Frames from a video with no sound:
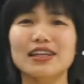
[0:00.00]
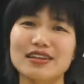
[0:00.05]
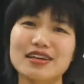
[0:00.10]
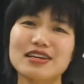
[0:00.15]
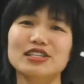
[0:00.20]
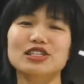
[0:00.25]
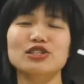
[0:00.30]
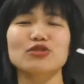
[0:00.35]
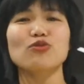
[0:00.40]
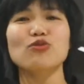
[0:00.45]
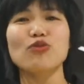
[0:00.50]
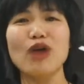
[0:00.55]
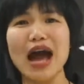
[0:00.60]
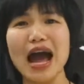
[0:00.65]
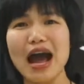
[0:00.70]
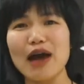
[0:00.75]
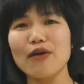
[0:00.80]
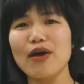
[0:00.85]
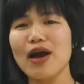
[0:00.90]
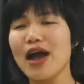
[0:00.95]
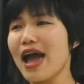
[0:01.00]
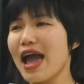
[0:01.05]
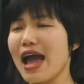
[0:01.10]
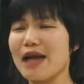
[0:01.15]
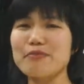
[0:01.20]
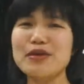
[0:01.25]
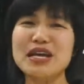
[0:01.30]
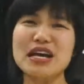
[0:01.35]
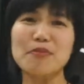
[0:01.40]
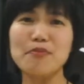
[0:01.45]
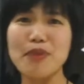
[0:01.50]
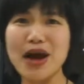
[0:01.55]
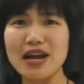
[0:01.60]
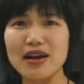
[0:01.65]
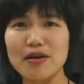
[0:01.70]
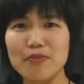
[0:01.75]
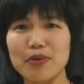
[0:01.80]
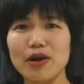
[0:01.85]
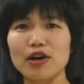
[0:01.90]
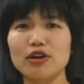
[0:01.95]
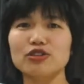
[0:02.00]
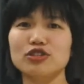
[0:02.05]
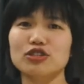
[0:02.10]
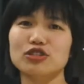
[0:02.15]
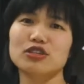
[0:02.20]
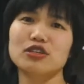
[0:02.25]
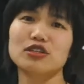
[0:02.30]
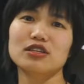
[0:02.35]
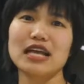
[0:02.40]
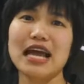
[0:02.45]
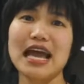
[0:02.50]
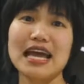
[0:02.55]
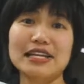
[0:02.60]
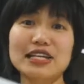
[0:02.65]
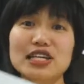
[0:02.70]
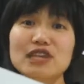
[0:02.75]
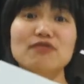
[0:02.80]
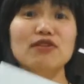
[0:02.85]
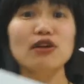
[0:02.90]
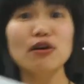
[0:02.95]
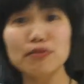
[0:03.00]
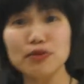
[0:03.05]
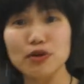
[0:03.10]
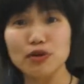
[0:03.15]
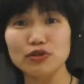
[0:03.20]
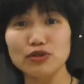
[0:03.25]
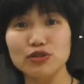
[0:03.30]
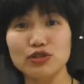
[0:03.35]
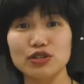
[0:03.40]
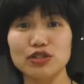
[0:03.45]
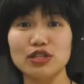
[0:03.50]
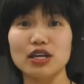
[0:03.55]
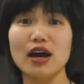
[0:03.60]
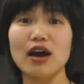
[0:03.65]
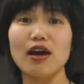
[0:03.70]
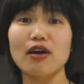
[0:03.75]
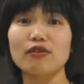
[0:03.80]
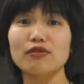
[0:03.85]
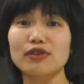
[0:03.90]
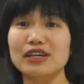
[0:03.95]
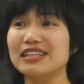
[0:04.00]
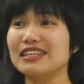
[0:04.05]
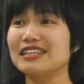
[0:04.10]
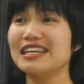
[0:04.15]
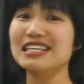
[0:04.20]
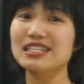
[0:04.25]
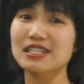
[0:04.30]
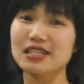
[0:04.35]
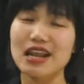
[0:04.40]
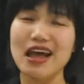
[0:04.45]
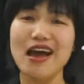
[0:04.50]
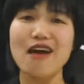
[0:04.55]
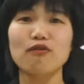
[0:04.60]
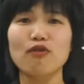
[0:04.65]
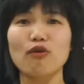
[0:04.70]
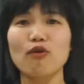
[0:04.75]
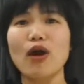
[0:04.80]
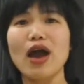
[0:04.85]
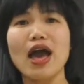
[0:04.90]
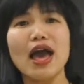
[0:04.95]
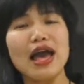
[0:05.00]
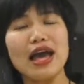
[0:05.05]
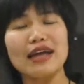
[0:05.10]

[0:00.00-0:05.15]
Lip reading: things around and be a better person and develop yourself in the next level,